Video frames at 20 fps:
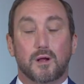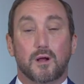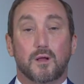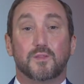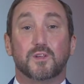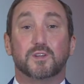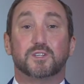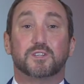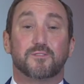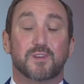
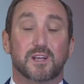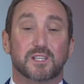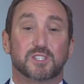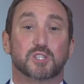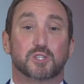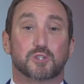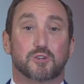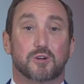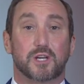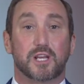The defense
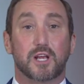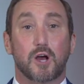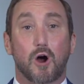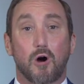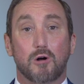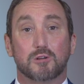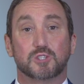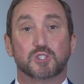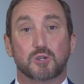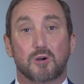attorney
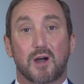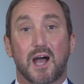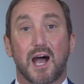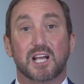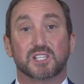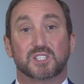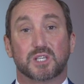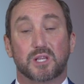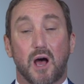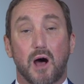also
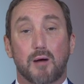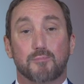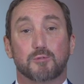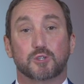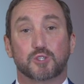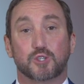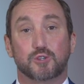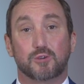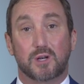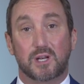has an
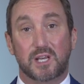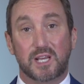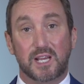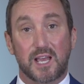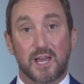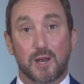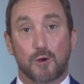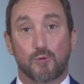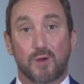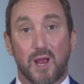opportunity
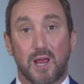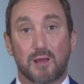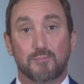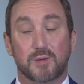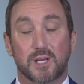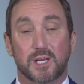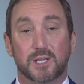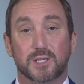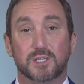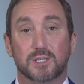at
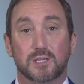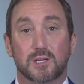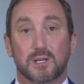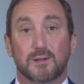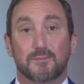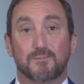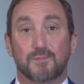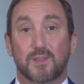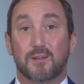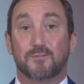arraignment,
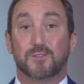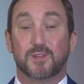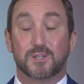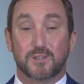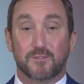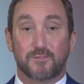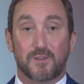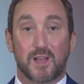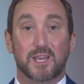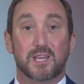if the
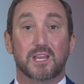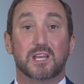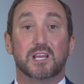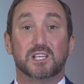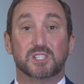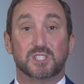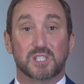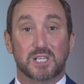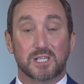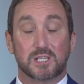defendant
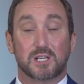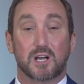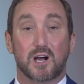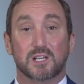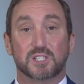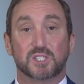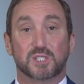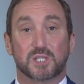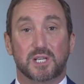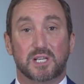is in
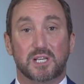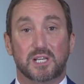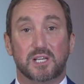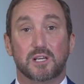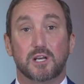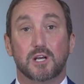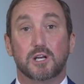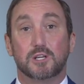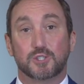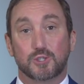custody,
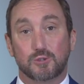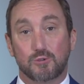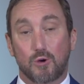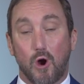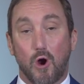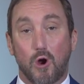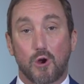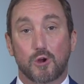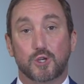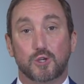to
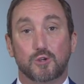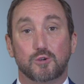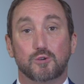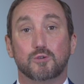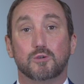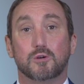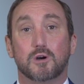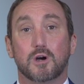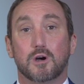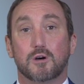
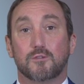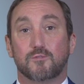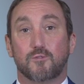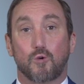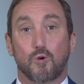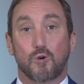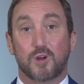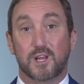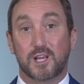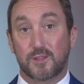argue
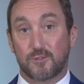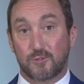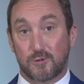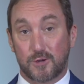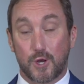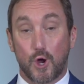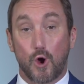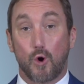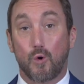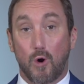for either
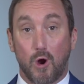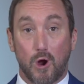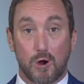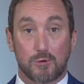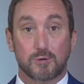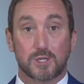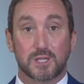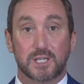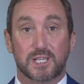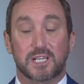an OR
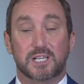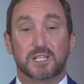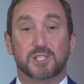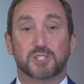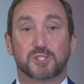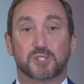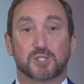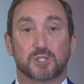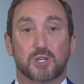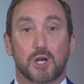
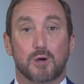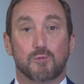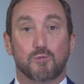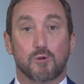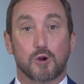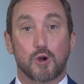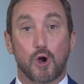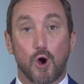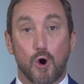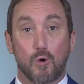release,
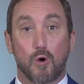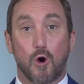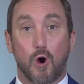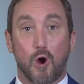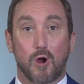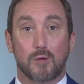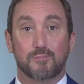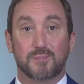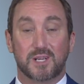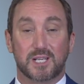where
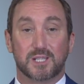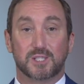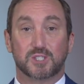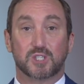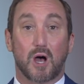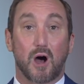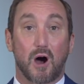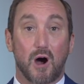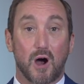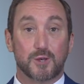OR means
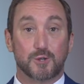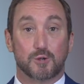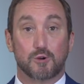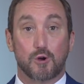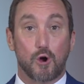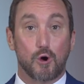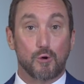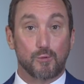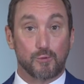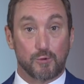on your own